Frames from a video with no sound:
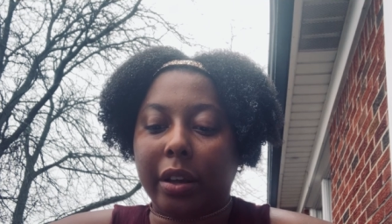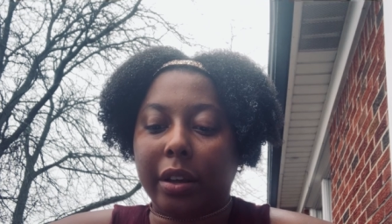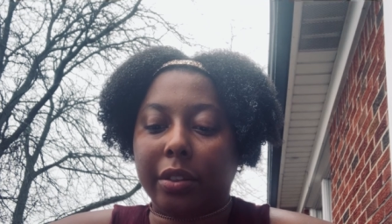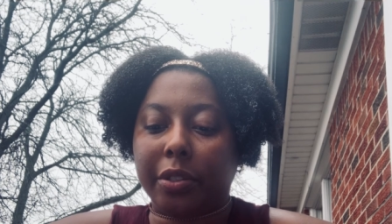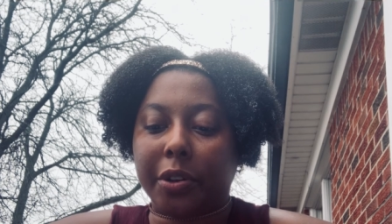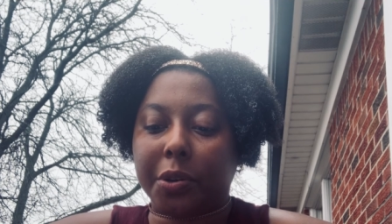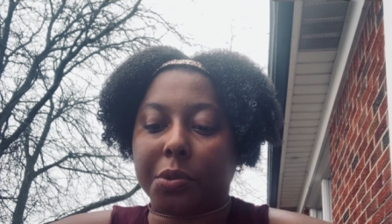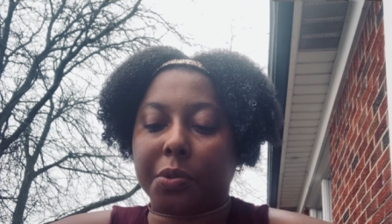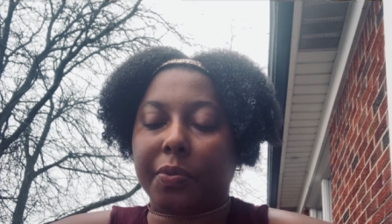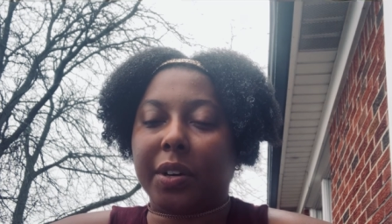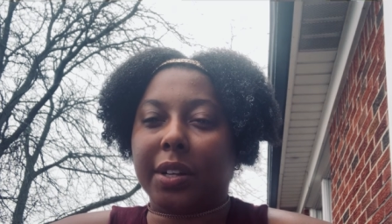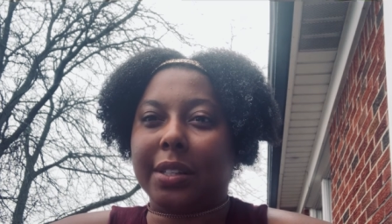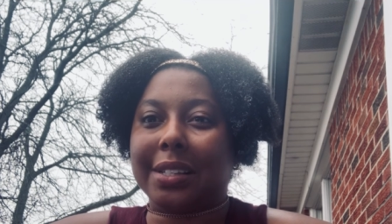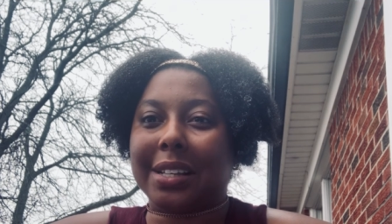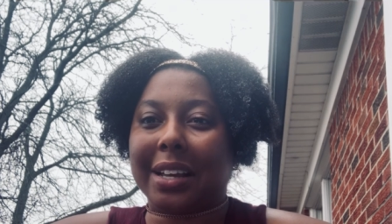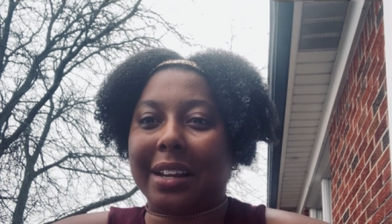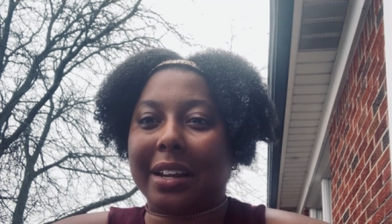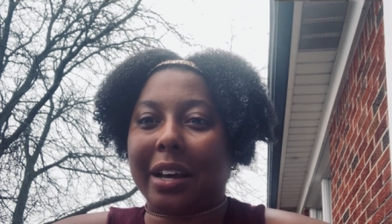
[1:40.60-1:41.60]
those
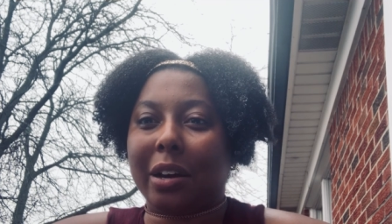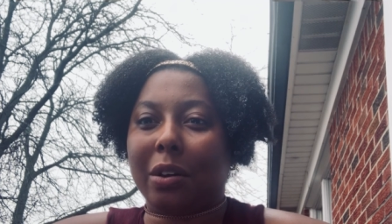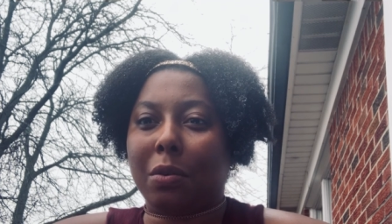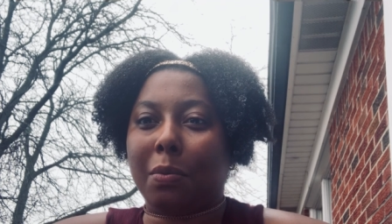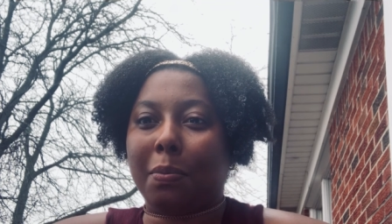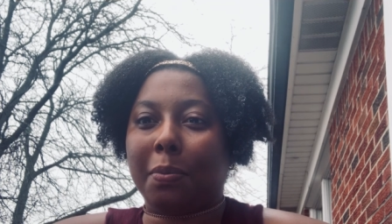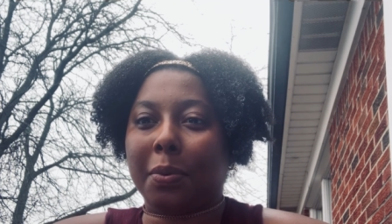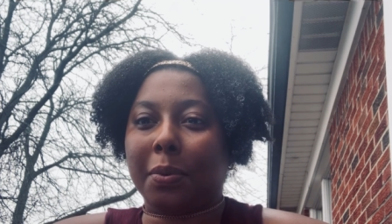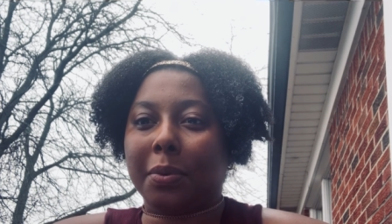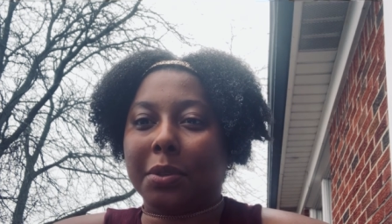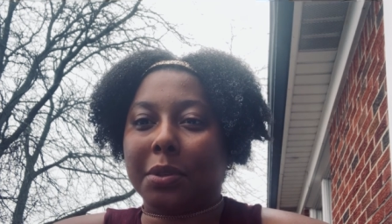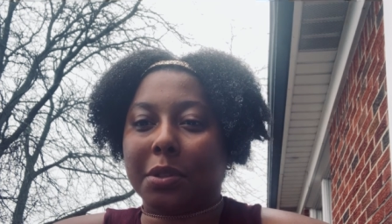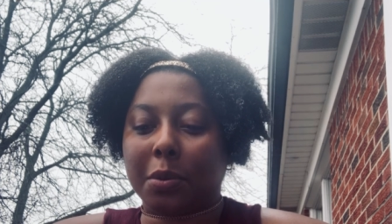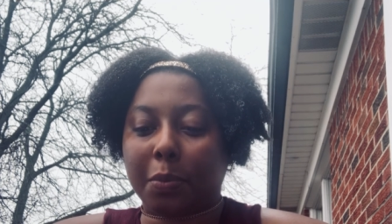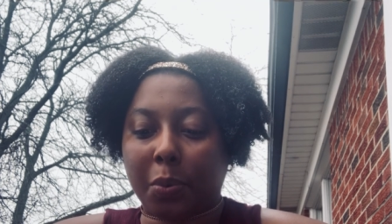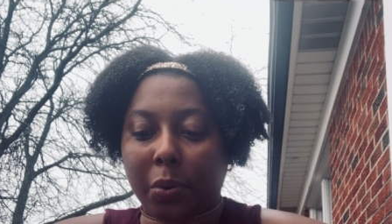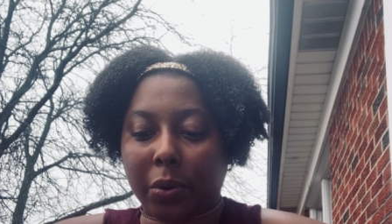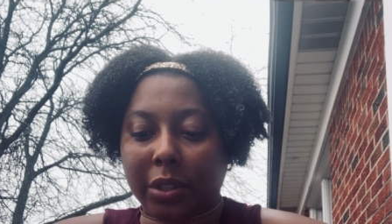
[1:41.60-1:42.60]
funds can help
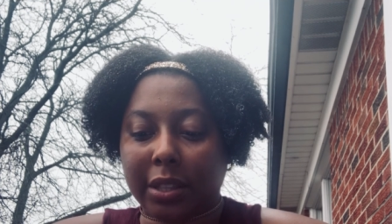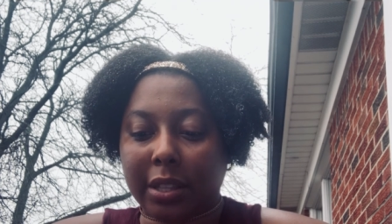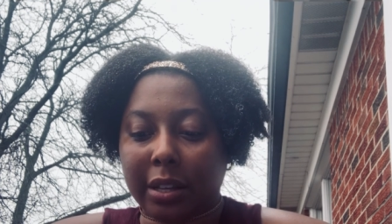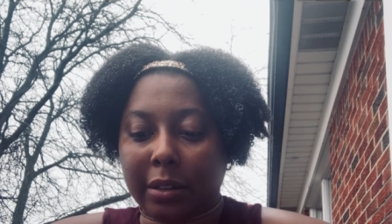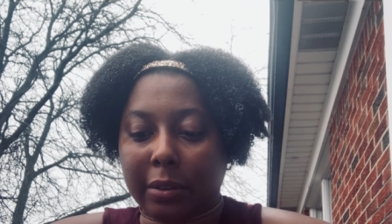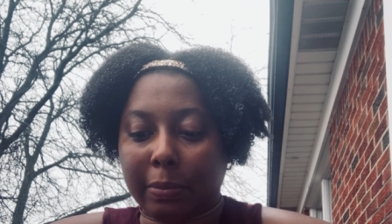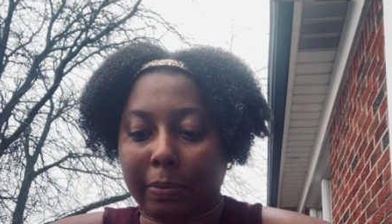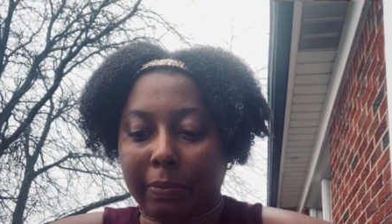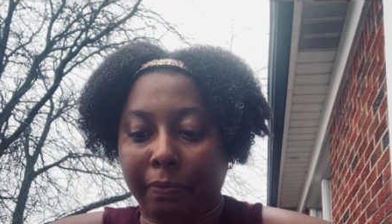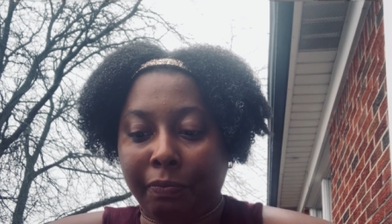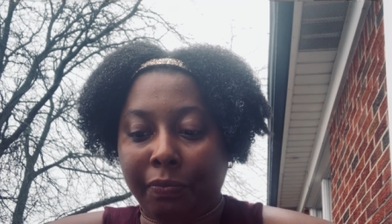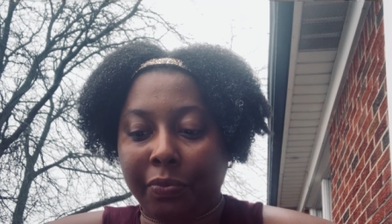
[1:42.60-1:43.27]
support them.